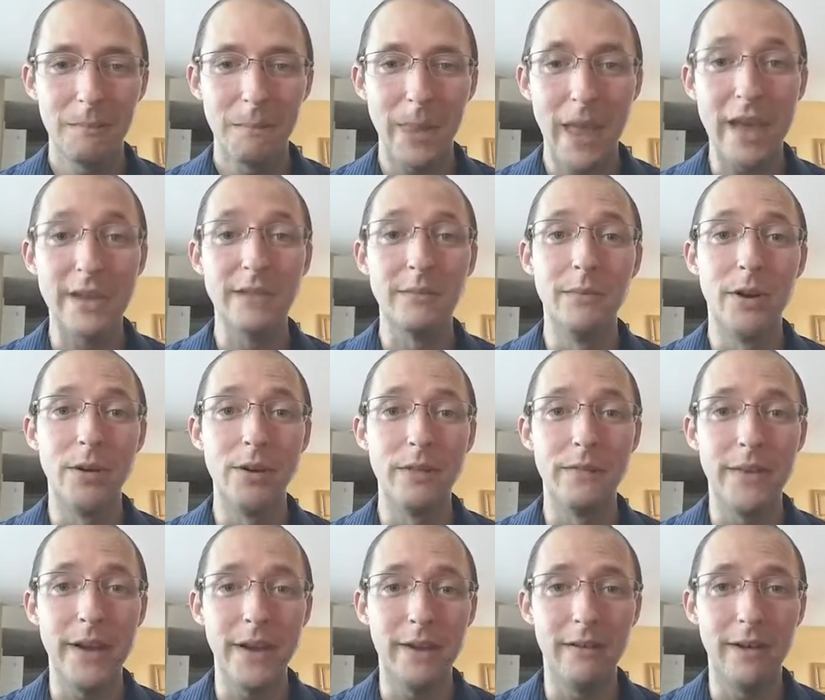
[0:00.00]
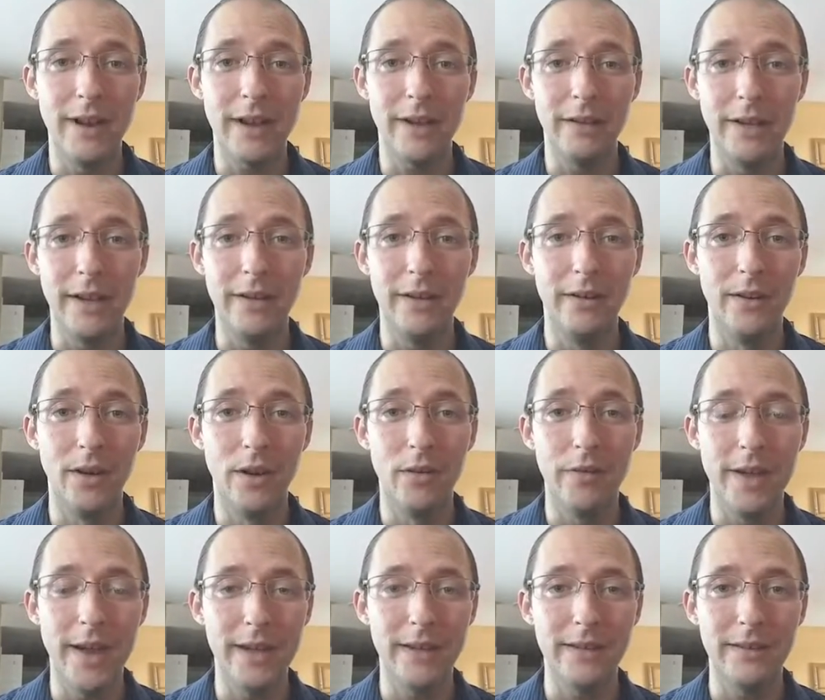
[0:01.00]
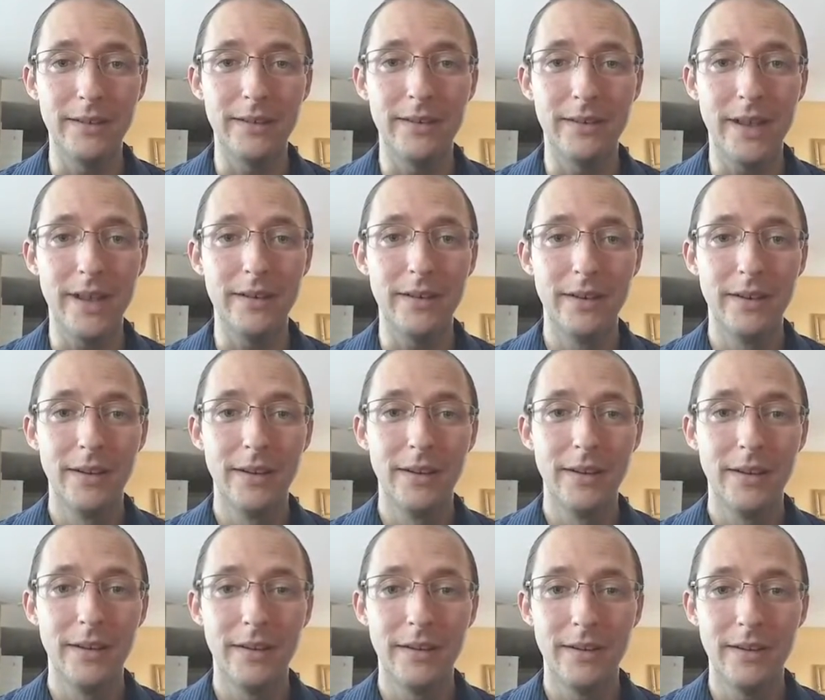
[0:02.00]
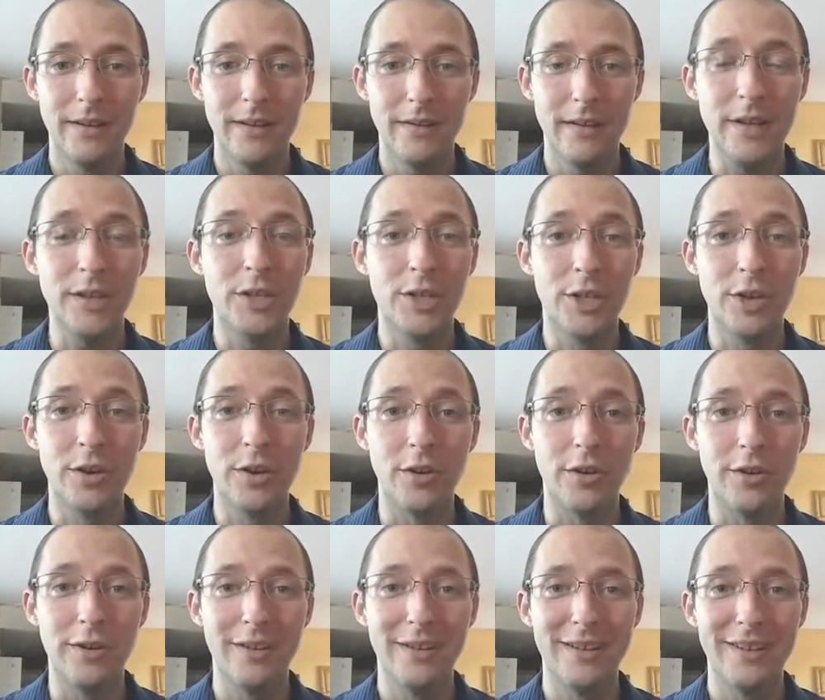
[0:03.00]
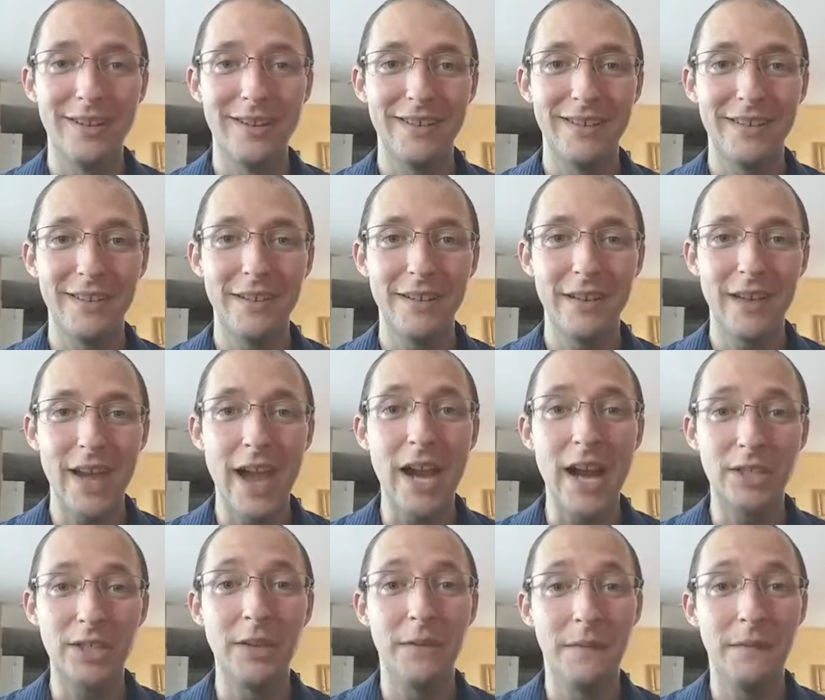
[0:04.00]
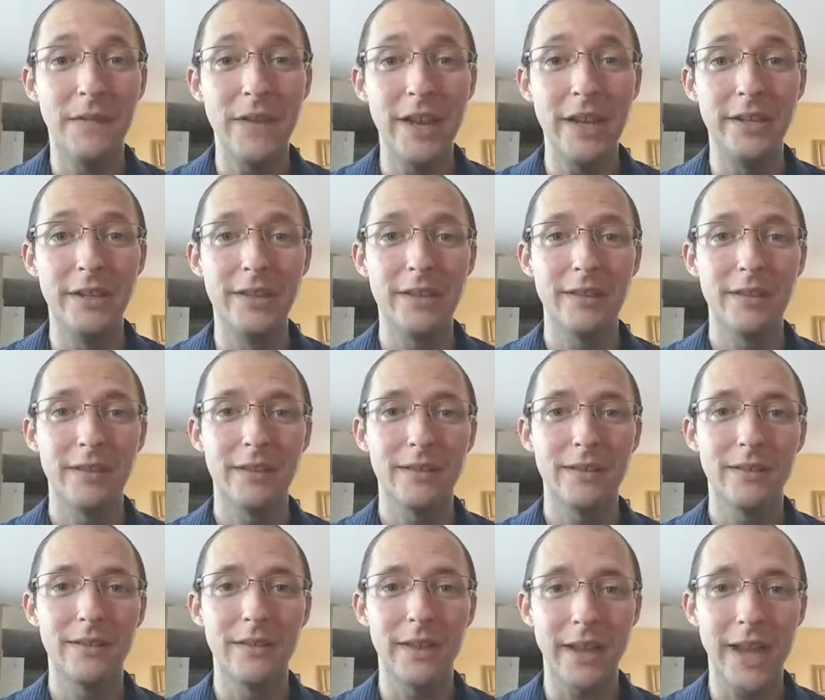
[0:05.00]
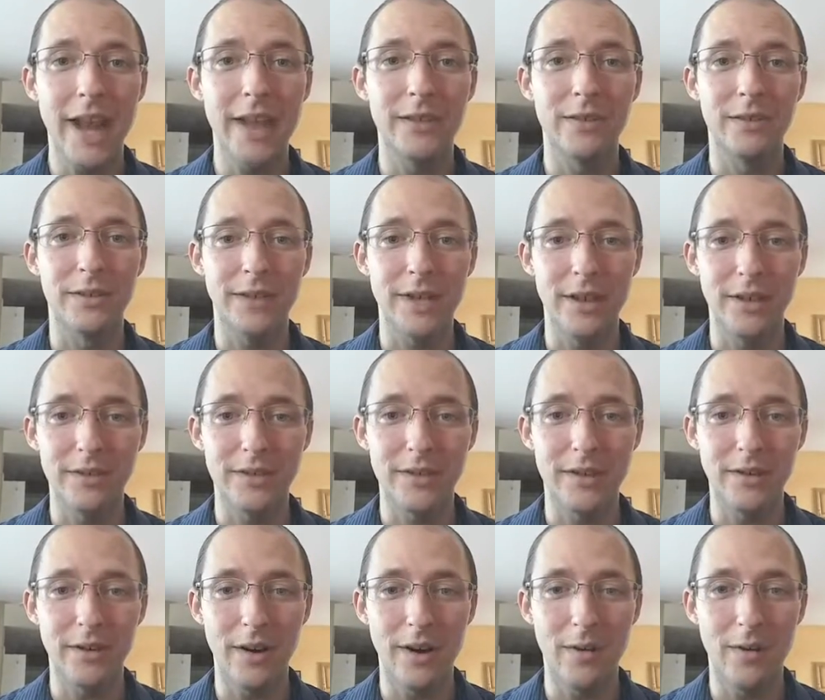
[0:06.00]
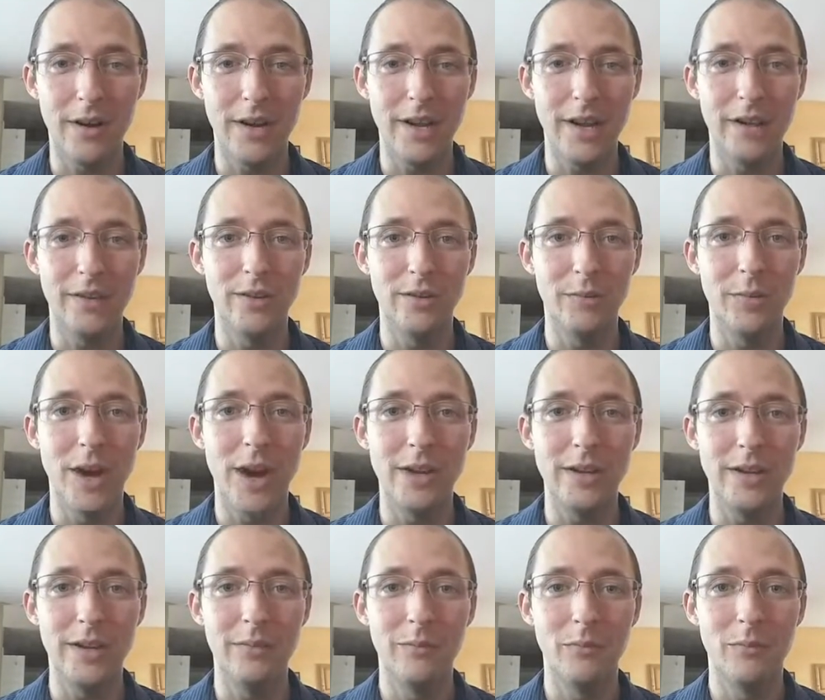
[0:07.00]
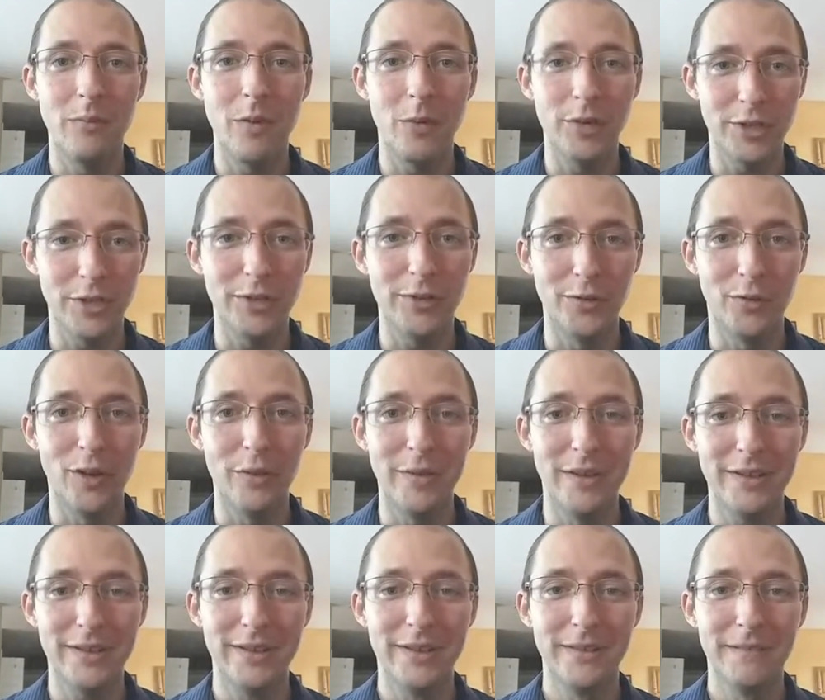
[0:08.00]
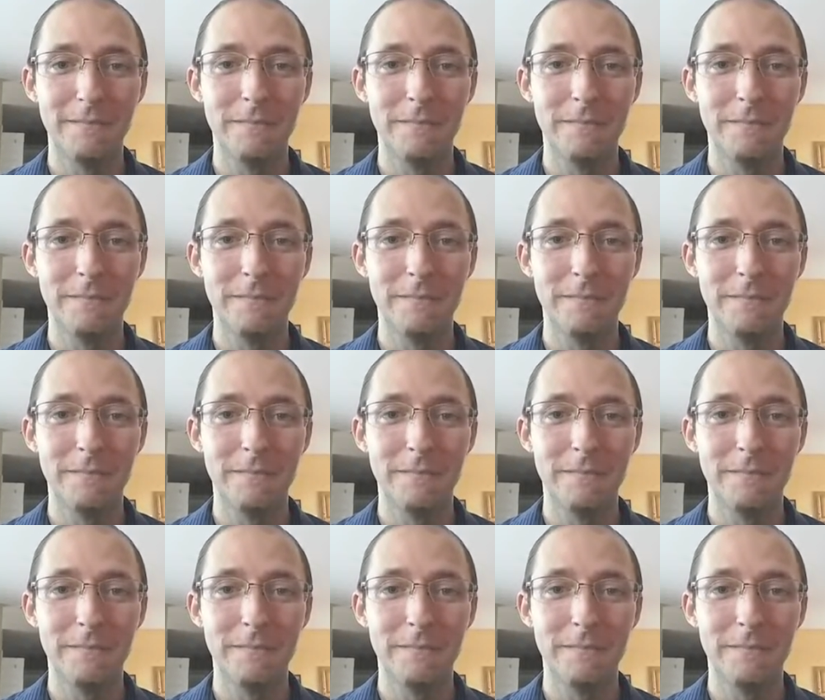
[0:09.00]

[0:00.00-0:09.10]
As a motivator, I can let you know that sugar actually feeds the cancer cells that are already in your body, but which are dormant.